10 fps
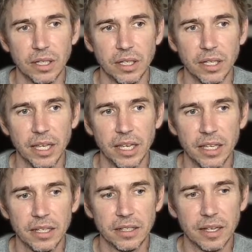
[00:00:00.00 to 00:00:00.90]

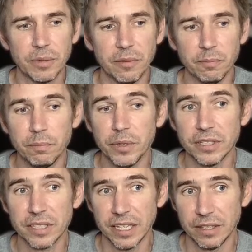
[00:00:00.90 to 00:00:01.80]
and I'm gonna build
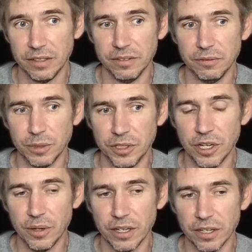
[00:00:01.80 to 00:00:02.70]
again with no
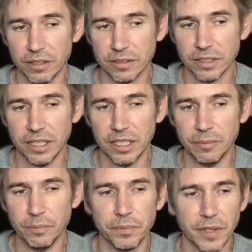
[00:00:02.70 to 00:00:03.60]
error.
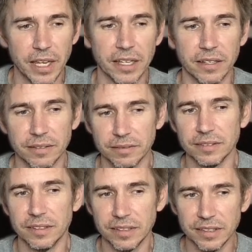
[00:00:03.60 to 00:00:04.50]
And
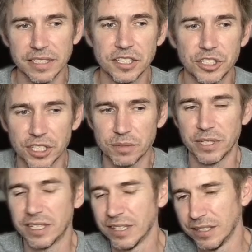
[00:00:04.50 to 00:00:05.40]
this is just
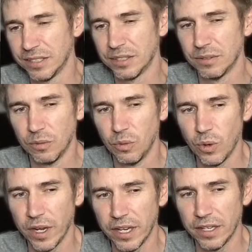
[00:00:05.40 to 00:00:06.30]
because
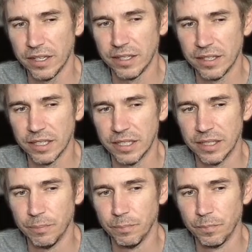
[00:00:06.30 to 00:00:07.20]
when
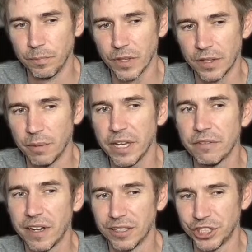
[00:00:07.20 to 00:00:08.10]
the
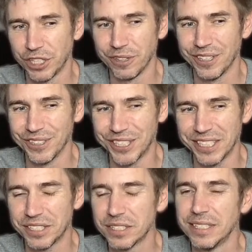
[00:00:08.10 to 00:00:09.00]
makefile generator
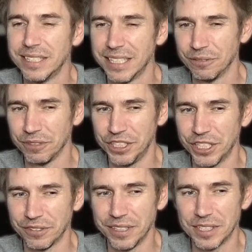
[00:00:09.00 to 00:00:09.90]
changes, it
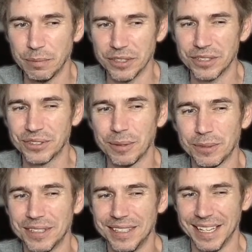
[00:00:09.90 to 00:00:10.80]
regenerates the build scripts
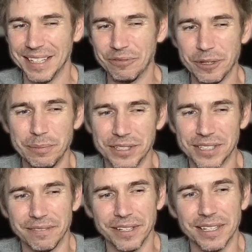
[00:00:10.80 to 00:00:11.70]
and then rebuilds
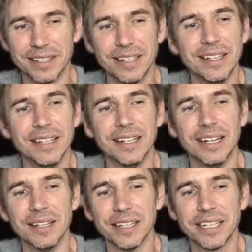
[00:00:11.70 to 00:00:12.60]
everything
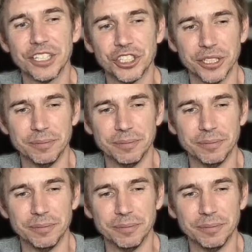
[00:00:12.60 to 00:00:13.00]
like it should.